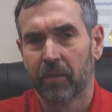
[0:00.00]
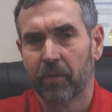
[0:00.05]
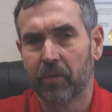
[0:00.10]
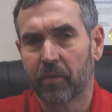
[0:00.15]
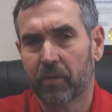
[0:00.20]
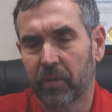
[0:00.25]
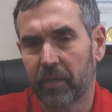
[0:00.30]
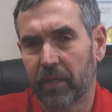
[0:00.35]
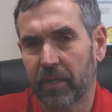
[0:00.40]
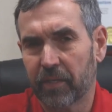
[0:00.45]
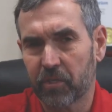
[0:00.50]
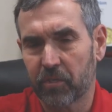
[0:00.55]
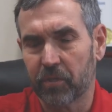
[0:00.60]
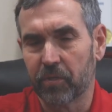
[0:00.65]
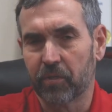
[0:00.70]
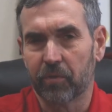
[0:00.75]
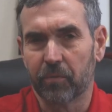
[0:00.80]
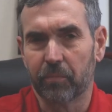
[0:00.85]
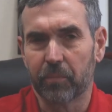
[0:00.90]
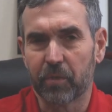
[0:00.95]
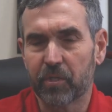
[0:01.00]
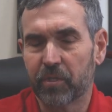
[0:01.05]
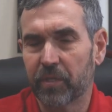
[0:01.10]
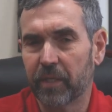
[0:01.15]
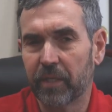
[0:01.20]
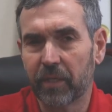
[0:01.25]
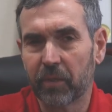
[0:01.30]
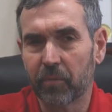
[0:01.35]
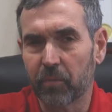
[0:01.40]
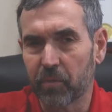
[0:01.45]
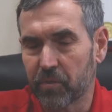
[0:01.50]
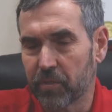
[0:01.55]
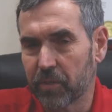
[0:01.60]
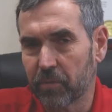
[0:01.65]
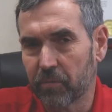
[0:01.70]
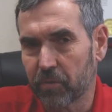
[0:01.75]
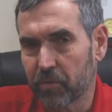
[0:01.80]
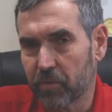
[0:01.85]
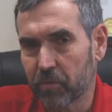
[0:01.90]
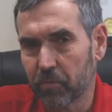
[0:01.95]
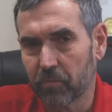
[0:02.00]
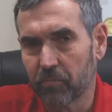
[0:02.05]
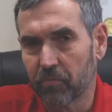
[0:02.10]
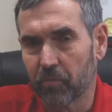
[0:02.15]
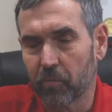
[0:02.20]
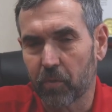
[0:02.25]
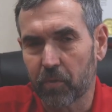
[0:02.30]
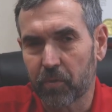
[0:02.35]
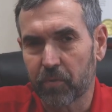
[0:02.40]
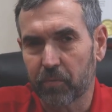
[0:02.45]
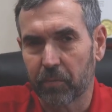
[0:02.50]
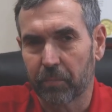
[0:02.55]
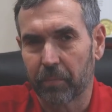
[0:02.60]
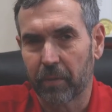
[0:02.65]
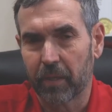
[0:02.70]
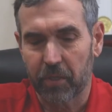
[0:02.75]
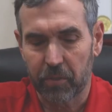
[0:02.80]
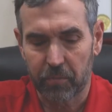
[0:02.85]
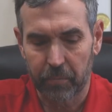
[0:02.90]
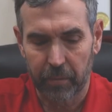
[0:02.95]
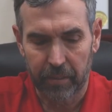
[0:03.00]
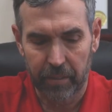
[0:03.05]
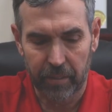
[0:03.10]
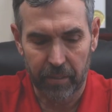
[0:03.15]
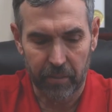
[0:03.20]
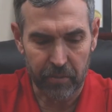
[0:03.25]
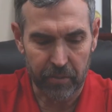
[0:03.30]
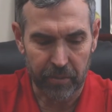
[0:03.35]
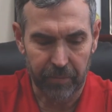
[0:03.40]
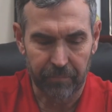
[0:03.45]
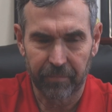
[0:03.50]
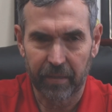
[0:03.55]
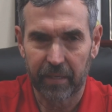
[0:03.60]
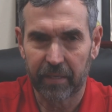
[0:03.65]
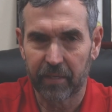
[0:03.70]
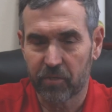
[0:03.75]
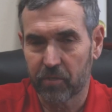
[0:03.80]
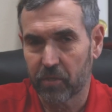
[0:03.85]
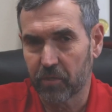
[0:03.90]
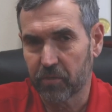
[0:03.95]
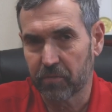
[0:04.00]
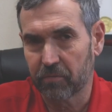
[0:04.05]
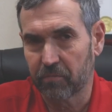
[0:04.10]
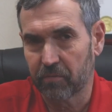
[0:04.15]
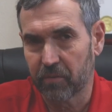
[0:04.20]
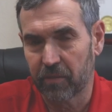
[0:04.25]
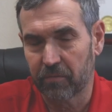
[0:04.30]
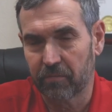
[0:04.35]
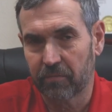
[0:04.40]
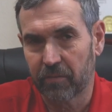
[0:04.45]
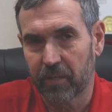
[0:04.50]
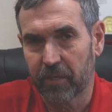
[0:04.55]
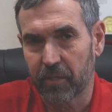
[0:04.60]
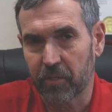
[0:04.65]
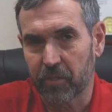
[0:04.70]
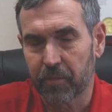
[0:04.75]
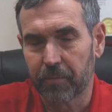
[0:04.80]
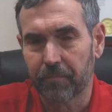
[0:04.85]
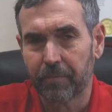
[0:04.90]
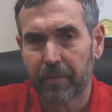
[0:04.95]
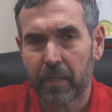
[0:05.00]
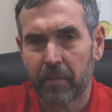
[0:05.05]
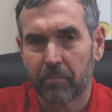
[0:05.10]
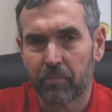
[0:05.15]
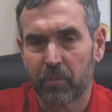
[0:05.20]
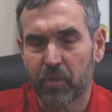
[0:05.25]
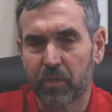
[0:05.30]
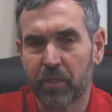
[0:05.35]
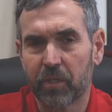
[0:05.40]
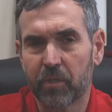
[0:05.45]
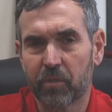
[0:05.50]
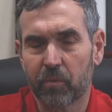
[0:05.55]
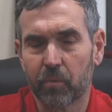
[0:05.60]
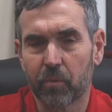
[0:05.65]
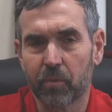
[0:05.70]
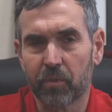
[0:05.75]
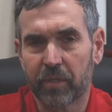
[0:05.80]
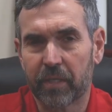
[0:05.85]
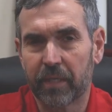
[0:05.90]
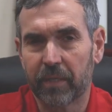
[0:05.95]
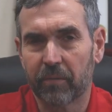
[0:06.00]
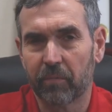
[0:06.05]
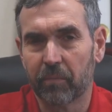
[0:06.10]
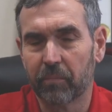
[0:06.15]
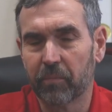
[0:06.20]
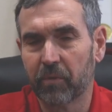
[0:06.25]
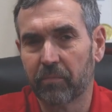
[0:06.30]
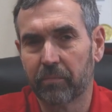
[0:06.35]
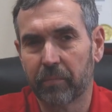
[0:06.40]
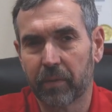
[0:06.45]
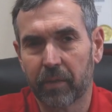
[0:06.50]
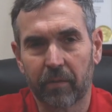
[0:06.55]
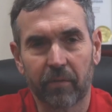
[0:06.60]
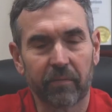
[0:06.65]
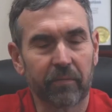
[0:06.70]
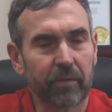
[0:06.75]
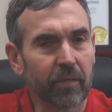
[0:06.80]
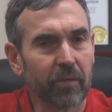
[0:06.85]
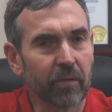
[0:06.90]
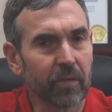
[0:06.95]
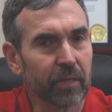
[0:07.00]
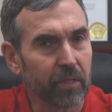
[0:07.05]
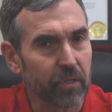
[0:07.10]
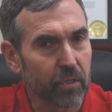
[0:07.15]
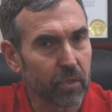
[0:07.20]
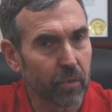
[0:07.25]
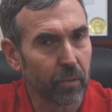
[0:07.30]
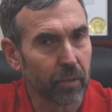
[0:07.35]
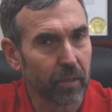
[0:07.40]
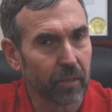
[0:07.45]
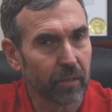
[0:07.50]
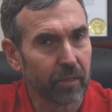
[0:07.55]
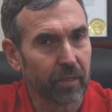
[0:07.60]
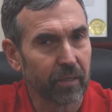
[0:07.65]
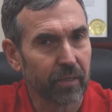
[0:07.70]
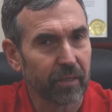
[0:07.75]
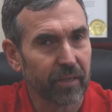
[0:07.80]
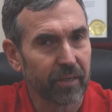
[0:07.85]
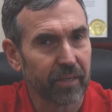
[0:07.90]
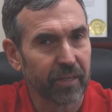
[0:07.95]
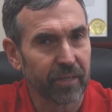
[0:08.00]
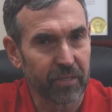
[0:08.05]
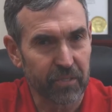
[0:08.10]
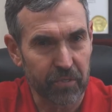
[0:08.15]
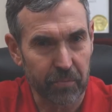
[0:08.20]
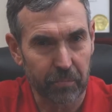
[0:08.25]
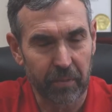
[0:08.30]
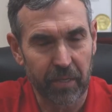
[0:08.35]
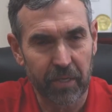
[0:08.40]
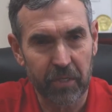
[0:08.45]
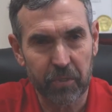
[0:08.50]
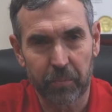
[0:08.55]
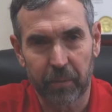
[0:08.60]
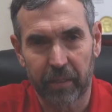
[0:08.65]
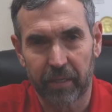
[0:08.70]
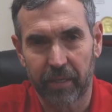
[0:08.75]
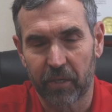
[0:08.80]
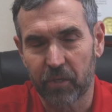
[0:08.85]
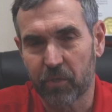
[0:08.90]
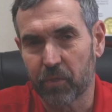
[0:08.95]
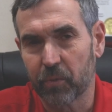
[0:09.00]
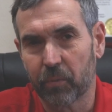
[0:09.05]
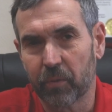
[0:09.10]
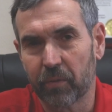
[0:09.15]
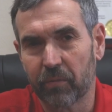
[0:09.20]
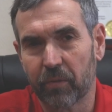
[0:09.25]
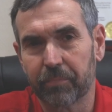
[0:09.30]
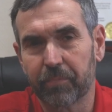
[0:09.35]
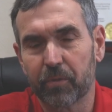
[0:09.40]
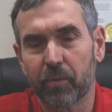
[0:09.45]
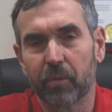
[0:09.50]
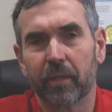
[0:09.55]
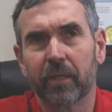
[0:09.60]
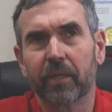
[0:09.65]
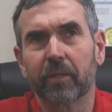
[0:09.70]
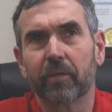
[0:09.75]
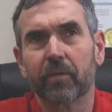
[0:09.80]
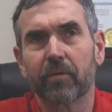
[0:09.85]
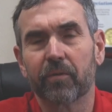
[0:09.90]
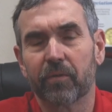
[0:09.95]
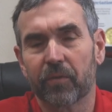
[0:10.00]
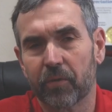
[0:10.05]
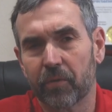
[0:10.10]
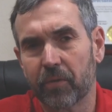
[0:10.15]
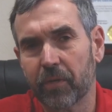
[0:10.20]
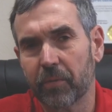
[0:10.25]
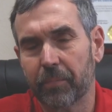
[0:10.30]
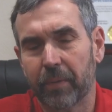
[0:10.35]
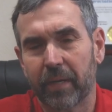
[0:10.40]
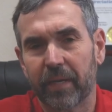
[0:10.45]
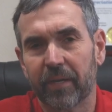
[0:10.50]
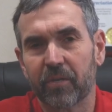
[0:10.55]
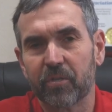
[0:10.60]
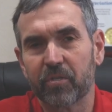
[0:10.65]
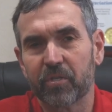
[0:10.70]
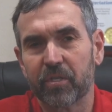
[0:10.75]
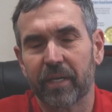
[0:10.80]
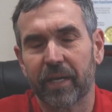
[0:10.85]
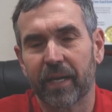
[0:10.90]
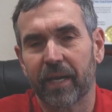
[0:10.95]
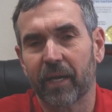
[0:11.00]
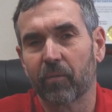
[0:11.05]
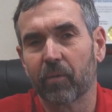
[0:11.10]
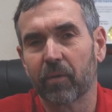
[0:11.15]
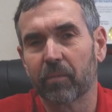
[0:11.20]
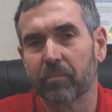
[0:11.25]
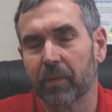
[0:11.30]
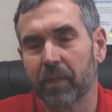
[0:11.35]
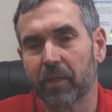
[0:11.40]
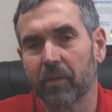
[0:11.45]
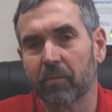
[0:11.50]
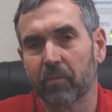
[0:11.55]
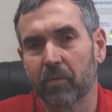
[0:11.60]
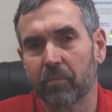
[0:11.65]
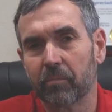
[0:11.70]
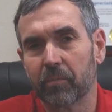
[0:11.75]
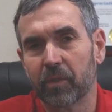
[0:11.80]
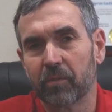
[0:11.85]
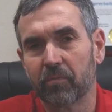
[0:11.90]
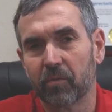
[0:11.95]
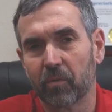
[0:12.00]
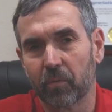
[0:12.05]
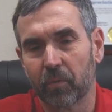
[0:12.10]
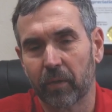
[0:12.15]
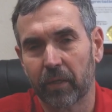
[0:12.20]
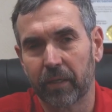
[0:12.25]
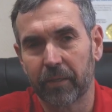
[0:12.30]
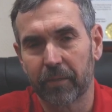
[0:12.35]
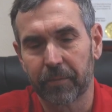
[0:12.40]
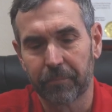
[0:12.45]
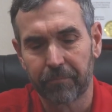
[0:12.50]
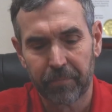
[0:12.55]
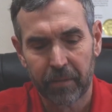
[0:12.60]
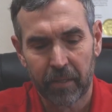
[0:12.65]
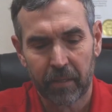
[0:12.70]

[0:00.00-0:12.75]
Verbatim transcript: You can actually do machining with zero tool force with plasma gouging, and it's also very fast. Machine tools can't remove metal nearly as quickly as a plasma gouger. We're up to 130 pounds an hour metal removal rate.